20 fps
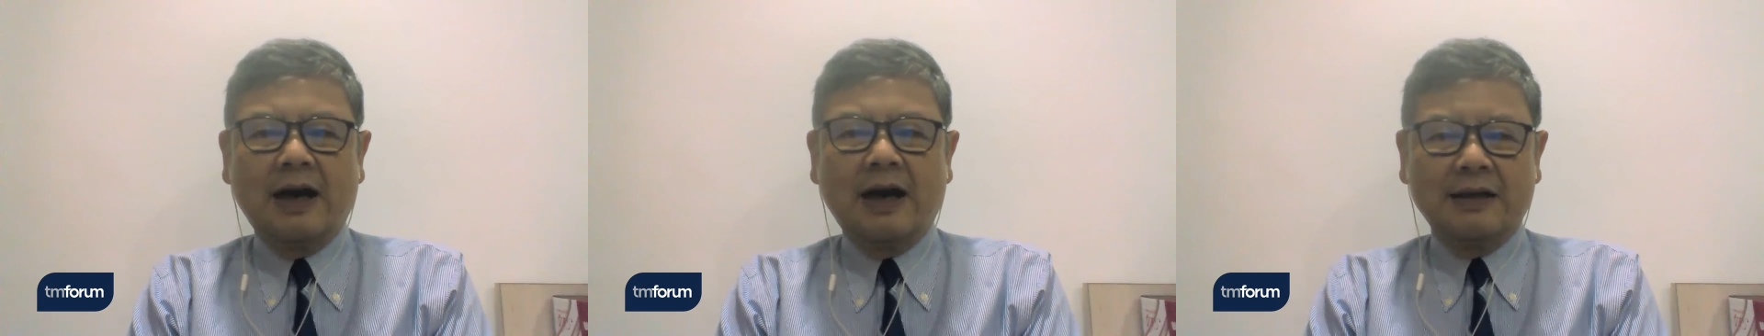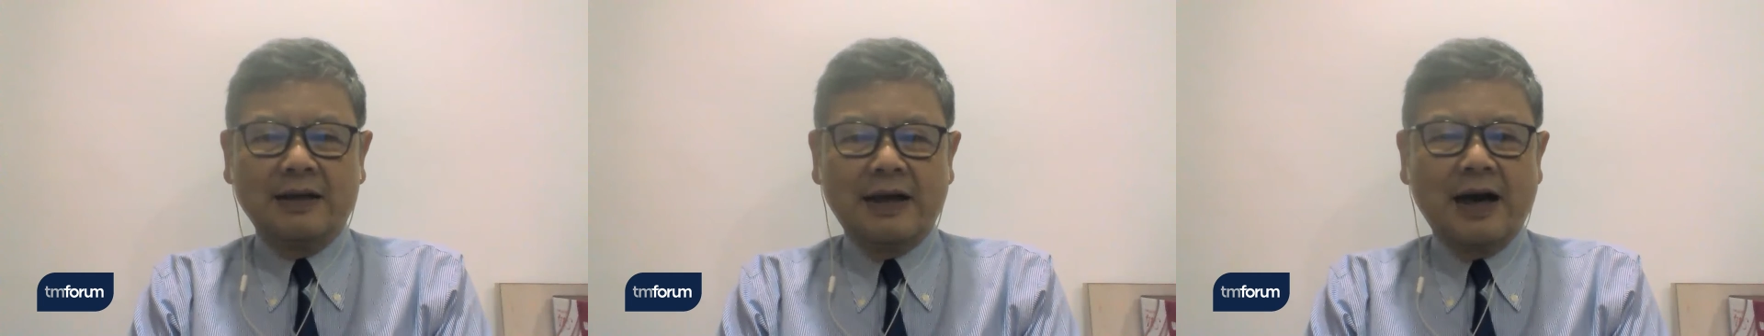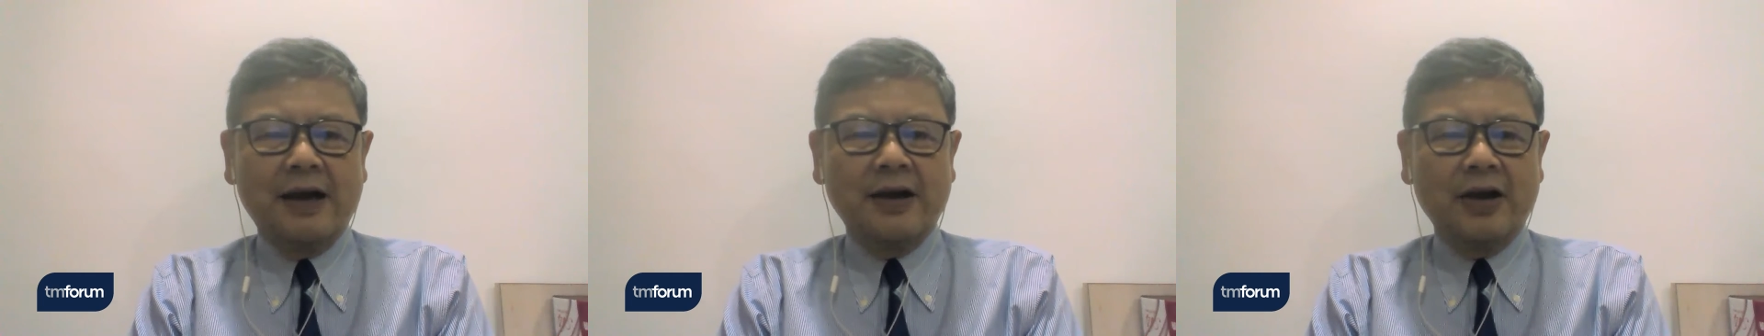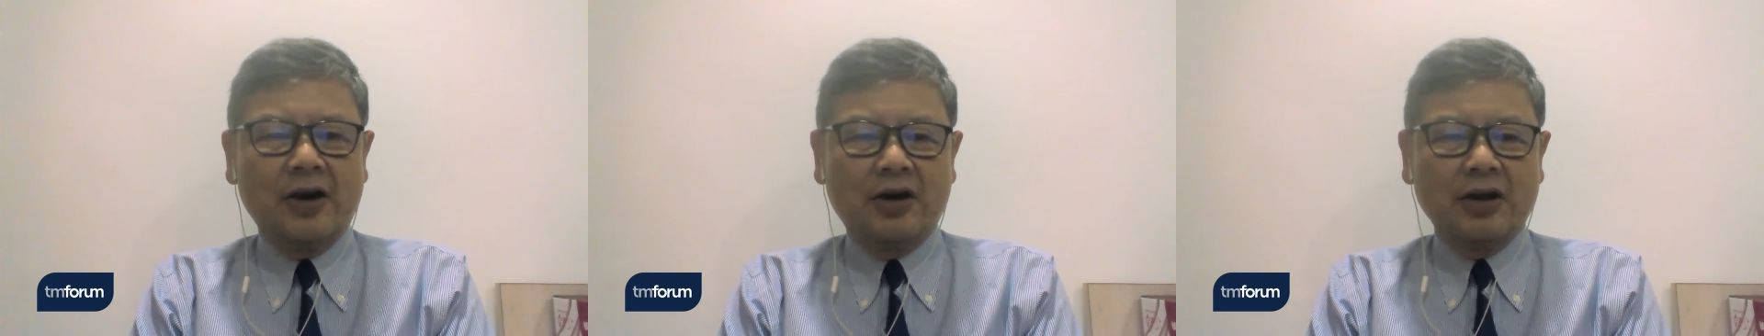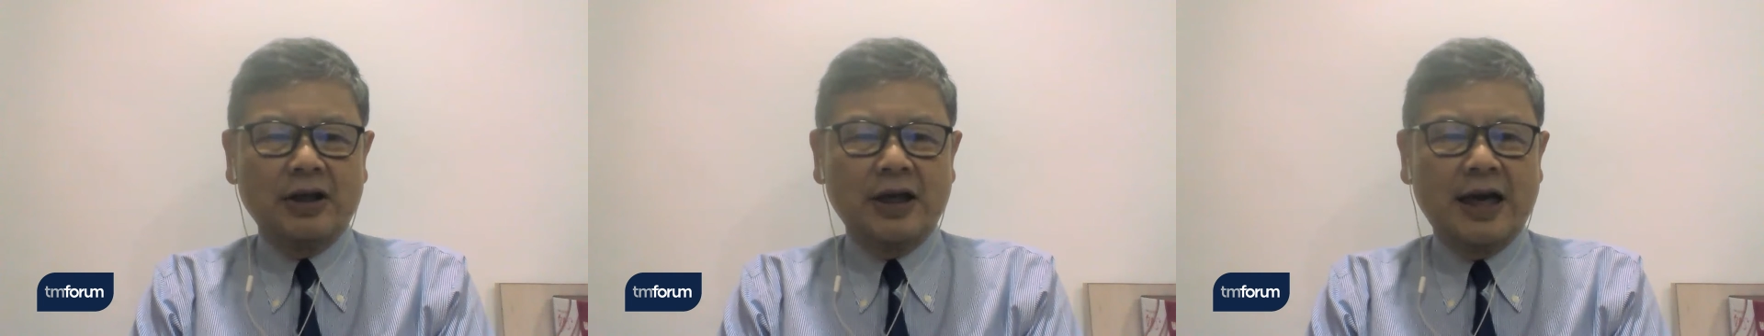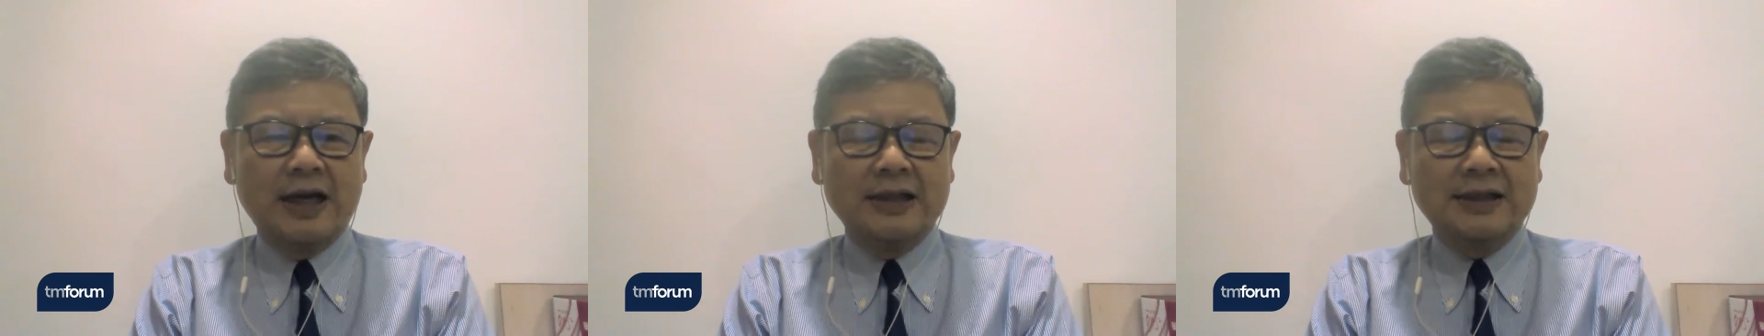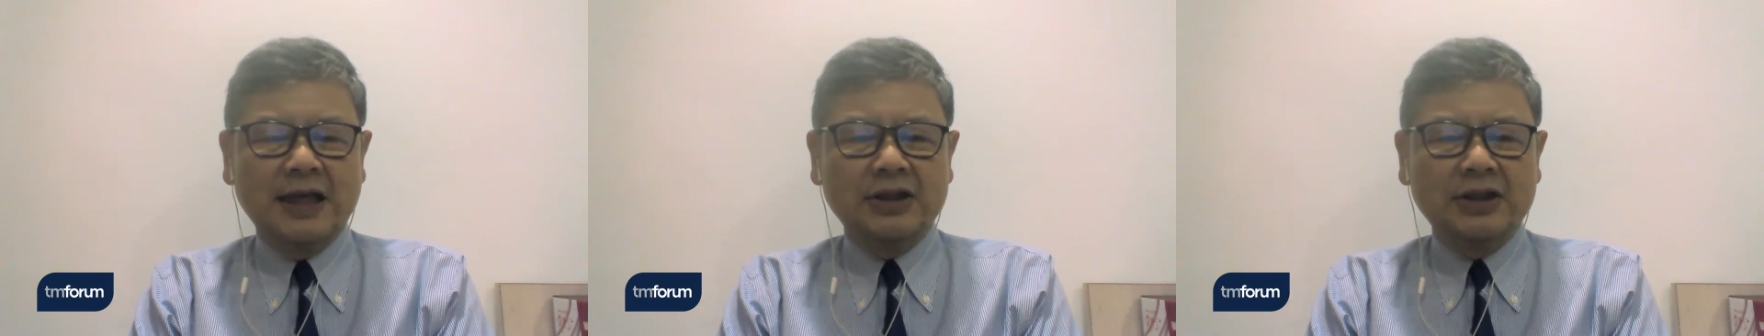are 9
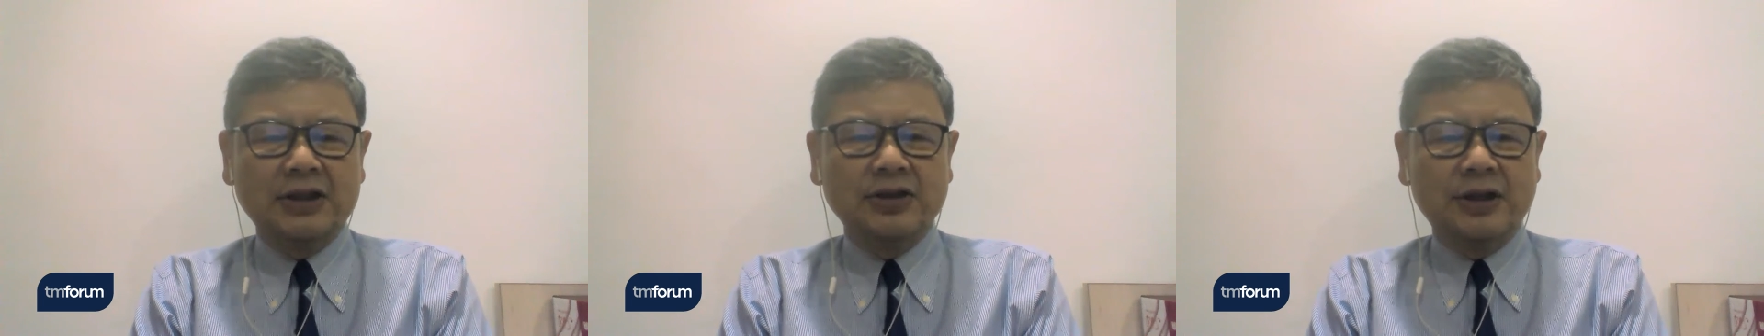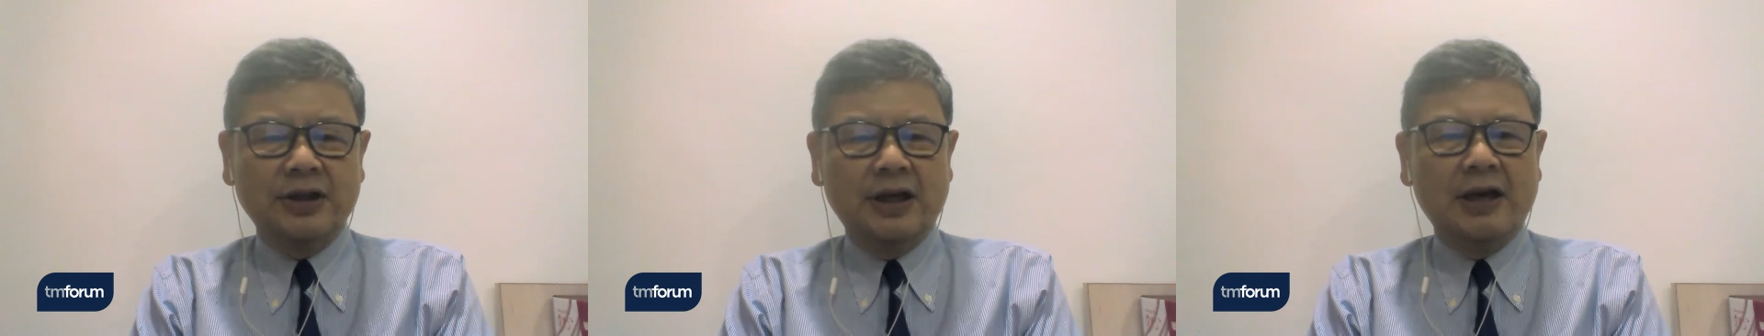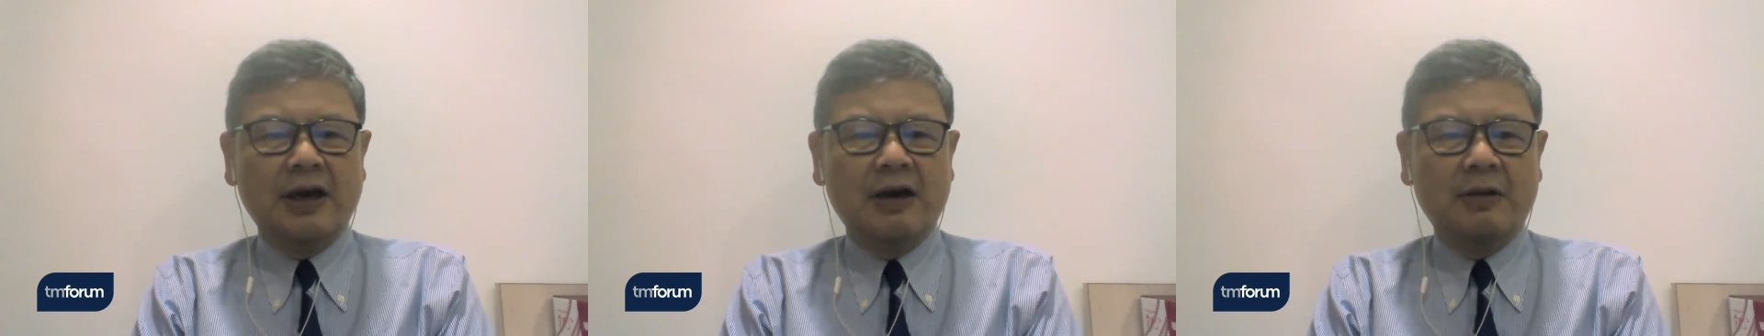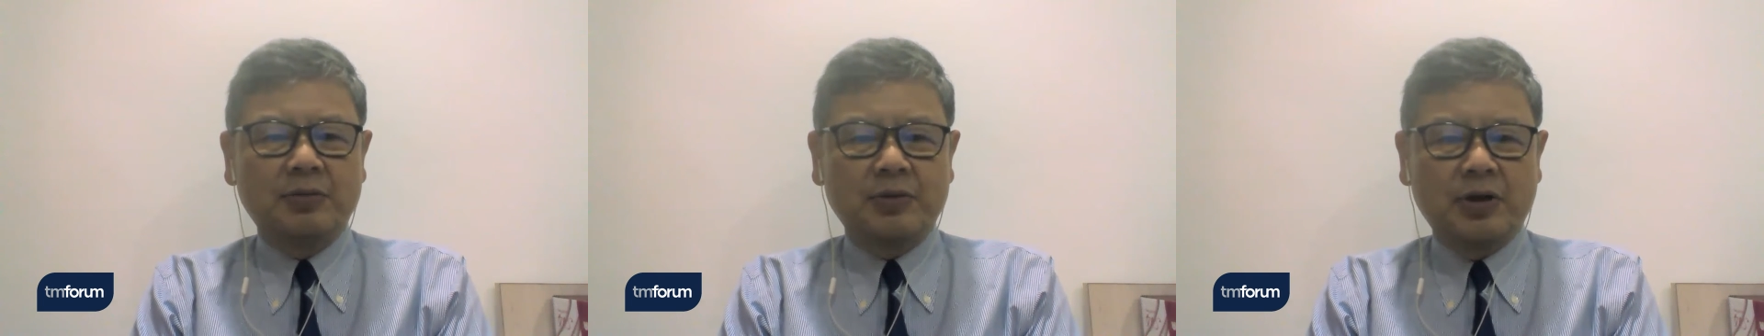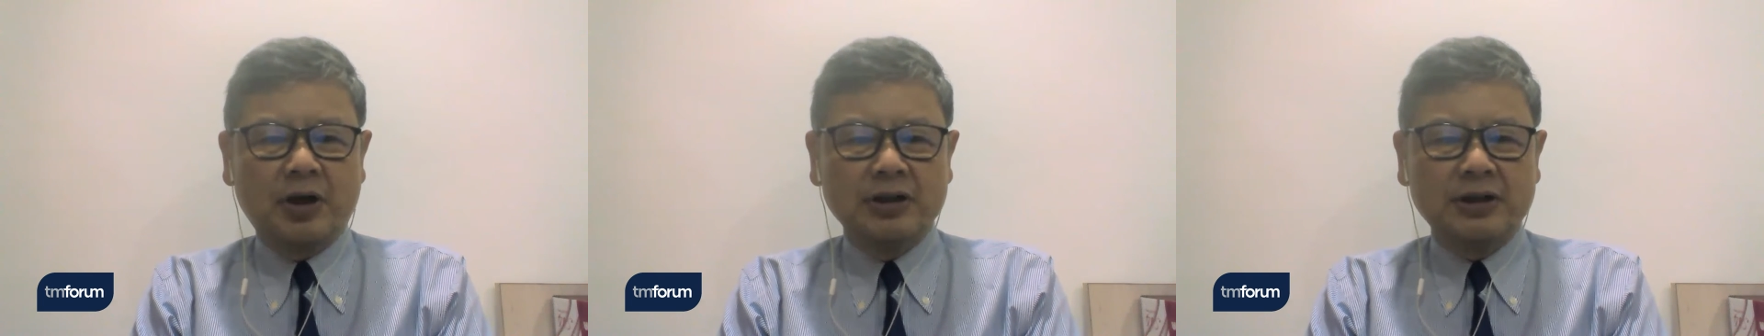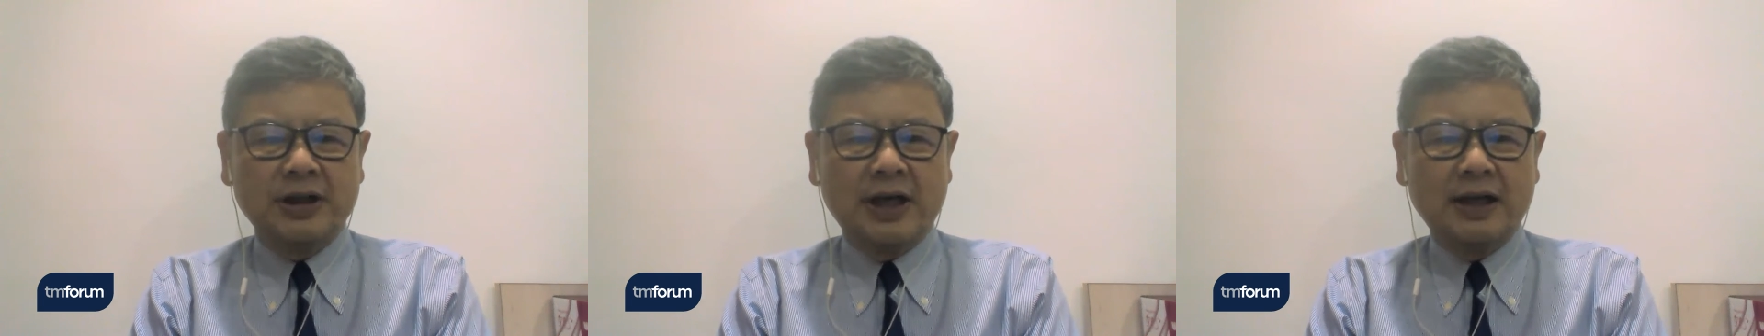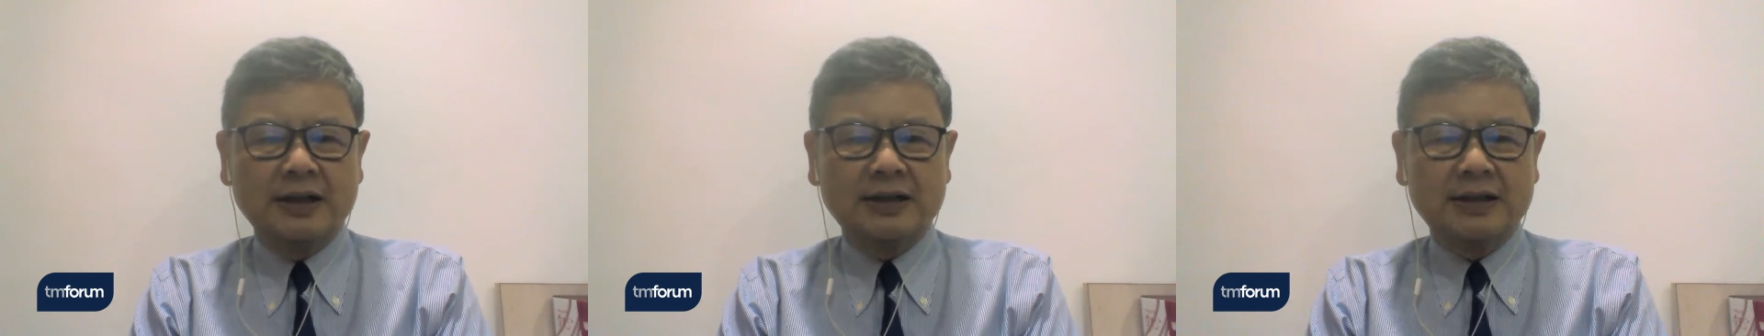organizations in our
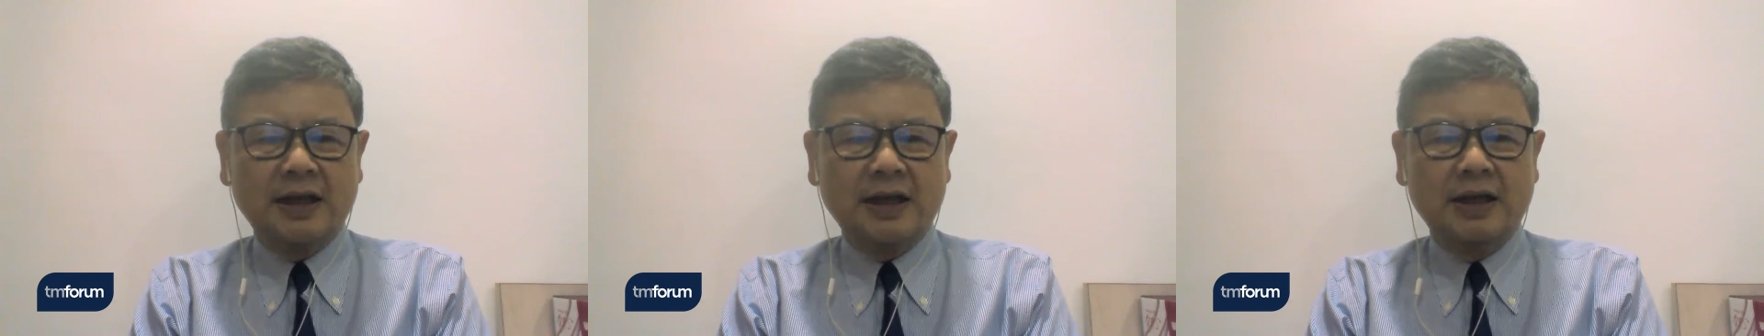projects,